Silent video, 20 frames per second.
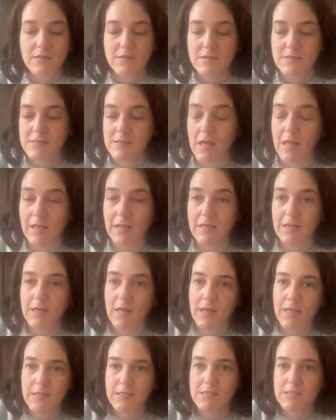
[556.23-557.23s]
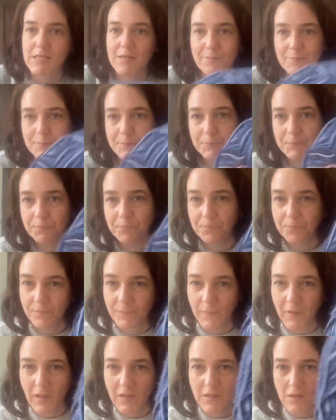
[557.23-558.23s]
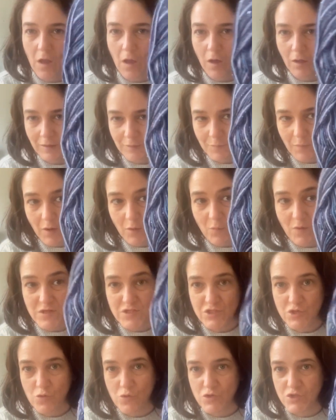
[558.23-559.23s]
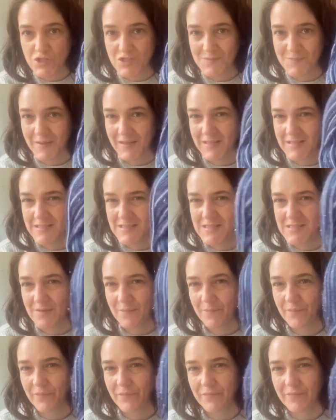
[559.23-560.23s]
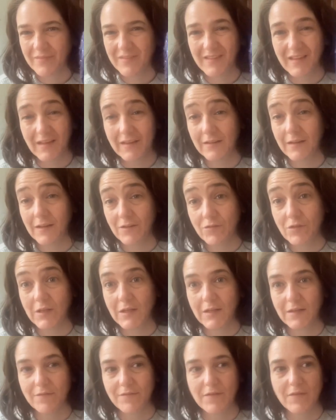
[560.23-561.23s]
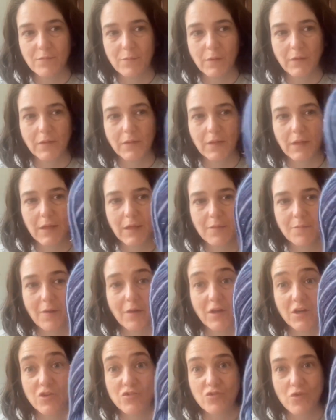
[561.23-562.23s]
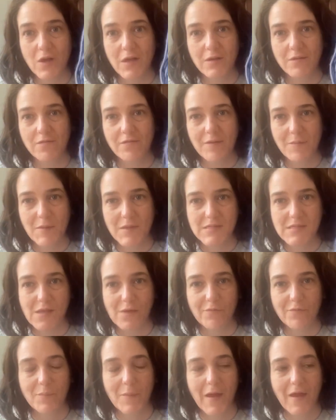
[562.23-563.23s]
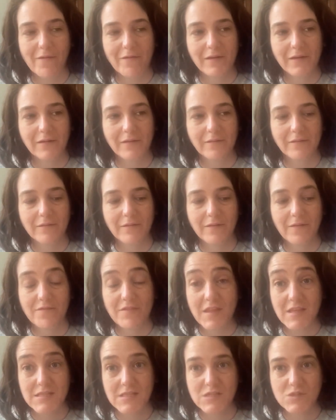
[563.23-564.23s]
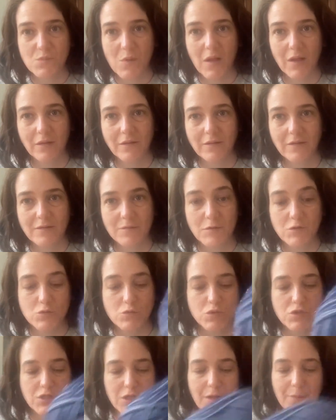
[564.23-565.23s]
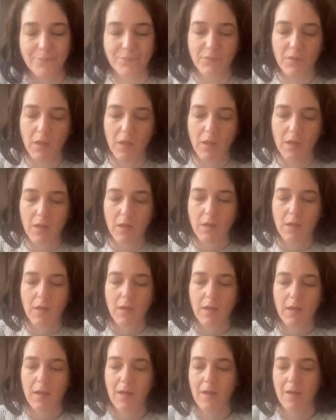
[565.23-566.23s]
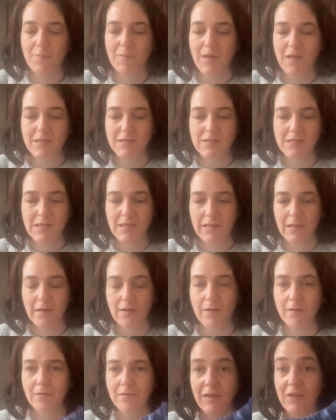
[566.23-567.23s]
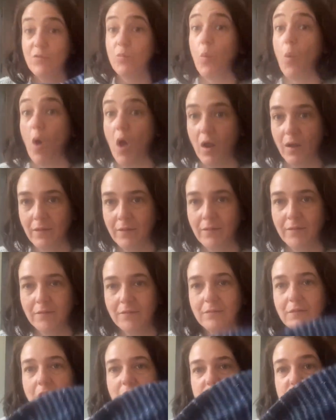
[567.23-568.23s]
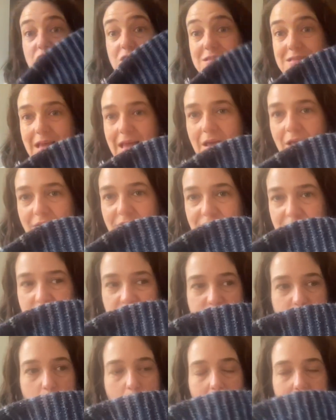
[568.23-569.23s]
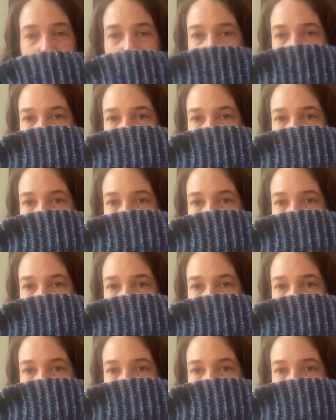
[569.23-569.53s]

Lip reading: Silent Night yarn by West Yorkshire Spinners. I really love this one. I'm going to try and fit myself a pair of these as well as my daughter. And here they are. Here's one, I should say. I finished one.